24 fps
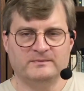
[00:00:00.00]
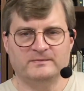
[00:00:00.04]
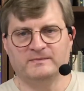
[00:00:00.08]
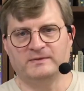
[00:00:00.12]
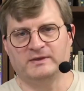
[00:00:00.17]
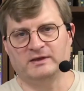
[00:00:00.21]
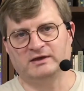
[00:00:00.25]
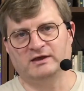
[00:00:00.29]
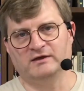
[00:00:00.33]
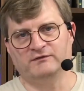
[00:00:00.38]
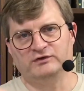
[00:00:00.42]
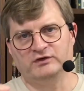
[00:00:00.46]

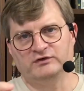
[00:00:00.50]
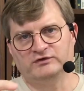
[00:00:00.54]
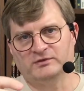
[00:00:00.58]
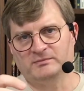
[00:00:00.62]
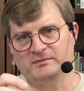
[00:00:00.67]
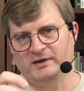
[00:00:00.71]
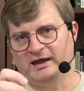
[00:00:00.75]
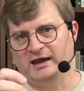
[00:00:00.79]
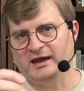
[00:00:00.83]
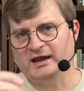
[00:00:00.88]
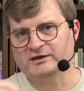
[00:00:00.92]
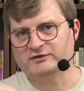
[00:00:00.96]
that gives you
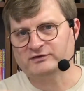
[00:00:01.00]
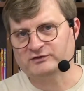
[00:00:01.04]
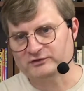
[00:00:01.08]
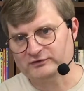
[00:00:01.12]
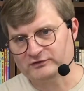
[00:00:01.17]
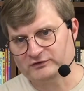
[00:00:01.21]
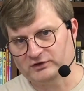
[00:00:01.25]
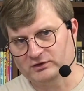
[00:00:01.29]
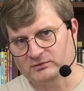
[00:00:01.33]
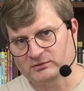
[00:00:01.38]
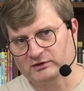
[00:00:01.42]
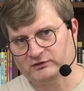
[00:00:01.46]
some
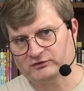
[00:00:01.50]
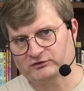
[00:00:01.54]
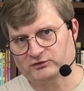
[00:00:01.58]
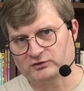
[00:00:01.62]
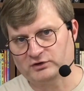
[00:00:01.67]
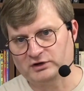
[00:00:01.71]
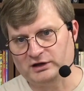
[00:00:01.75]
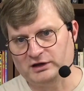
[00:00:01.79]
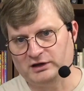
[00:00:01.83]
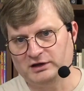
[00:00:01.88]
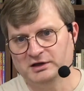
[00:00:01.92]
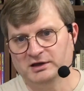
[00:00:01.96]
answers to the
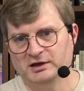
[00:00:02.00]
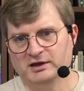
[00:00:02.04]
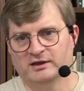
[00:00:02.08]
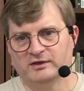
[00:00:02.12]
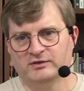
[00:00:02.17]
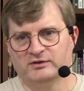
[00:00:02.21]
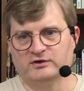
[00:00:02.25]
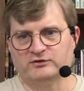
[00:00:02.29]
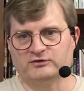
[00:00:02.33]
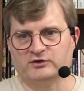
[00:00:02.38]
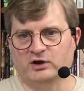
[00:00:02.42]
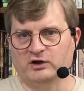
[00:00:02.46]
mystery,
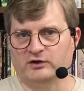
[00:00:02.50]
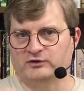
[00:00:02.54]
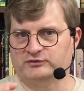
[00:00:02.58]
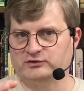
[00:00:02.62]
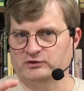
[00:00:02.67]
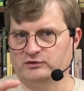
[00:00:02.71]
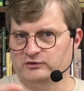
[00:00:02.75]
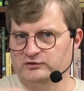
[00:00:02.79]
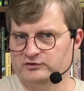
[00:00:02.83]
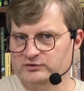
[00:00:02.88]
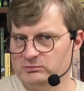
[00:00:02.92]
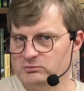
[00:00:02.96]
there's
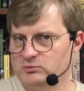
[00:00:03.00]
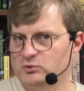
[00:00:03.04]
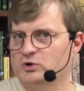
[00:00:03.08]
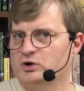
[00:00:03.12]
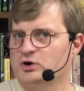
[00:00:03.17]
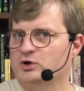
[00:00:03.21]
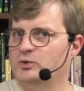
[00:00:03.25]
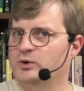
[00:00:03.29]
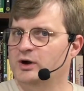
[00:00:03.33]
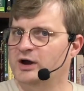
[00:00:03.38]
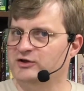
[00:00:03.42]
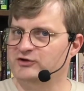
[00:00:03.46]
also some
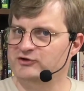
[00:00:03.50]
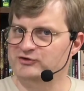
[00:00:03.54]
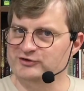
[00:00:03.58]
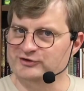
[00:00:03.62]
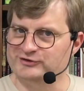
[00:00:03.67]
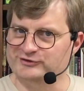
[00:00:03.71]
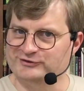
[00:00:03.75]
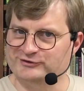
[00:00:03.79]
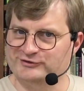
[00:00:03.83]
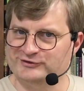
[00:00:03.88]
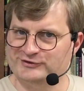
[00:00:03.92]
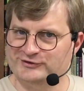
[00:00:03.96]
more
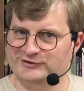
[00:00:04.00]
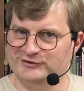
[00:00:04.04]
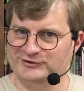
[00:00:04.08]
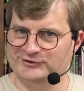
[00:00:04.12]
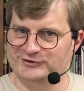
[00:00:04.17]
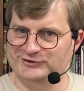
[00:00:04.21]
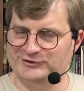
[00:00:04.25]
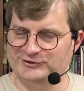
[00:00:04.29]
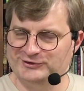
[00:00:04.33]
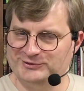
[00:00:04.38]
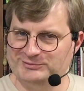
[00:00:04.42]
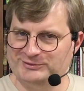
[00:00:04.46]
questions
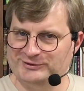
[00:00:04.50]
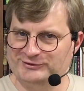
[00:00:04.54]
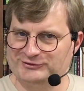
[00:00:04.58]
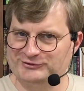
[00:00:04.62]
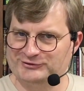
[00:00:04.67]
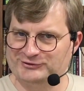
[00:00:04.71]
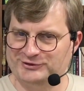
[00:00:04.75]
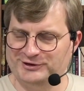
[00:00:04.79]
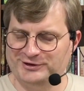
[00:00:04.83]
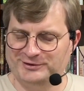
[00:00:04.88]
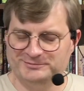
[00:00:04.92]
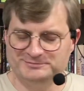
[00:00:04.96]
to the
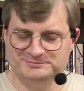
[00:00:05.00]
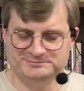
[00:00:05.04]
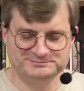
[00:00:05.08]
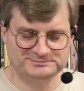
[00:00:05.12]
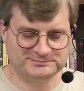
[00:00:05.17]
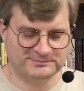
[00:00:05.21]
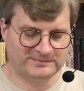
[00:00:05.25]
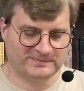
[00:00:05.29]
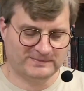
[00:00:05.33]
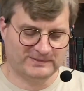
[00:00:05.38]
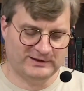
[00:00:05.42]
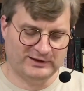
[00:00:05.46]
mystery.
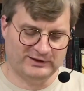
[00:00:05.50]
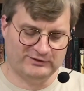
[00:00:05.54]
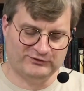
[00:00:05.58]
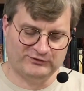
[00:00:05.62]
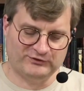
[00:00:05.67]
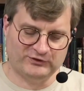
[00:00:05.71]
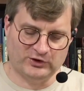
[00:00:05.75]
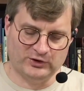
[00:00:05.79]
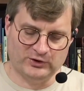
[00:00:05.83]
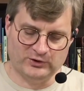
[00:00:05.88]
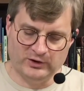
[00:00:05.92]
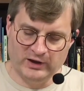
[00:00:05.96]
And
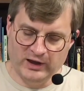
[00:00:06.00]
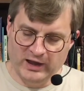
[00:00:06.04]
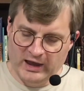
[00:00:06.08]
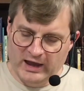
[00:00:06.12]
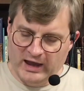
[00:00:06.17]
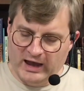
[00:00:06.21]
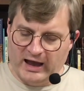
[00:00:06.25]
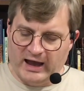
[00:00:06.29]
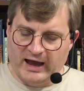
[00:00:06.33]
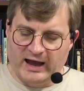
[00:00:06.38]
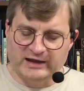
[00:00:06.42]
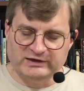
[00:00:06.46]
so
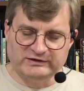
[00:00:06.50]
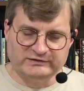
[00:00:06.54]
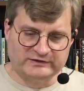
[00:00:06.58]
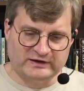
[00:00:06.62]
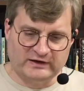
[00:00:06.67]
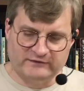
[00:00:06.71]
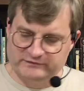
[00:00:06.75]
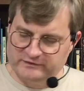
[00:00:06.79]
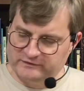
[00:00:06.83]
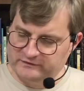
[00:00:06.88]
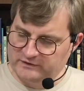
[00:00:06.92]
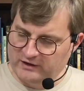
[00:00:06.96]
I just
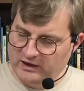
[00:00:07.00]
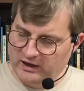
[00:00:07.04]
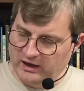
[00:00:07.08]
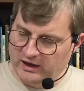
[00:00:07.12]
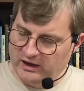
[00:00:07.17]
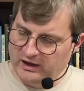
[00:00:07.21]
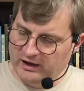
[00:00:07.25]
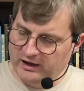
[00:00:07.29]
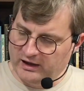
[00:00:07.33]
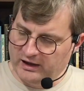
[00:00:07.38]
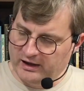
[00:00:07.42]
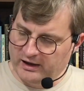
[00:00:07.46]
have to
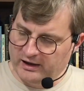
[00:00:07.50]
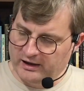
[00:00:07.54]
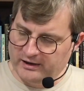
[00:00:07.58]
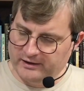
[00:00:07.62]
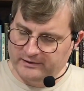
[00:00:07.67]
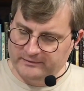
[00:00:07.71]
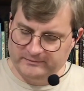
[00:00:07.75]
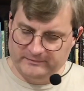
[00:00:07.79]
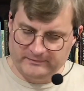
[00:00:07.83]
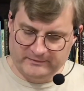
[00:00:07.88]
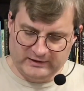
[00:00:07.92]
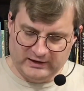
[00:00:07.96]
say,
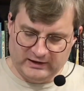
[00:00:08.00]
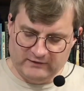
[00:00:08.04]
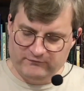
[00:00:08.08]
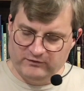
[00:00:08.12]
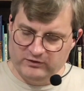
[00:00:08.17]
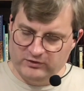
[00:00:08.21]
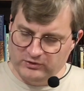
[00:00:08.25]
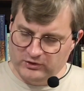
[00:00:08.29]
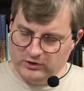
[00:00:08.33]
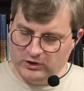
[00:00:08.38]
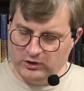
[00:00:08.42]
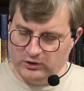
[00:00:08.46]

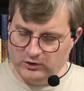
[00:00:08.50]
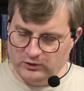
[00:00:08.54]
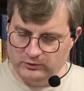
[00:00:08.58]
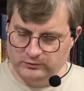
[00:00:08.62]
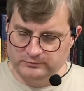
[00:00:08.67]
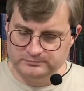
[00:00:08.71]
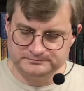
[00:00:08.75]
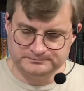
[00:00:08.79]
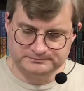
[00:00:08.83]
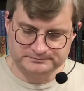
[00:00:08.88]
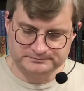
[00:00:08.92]
even though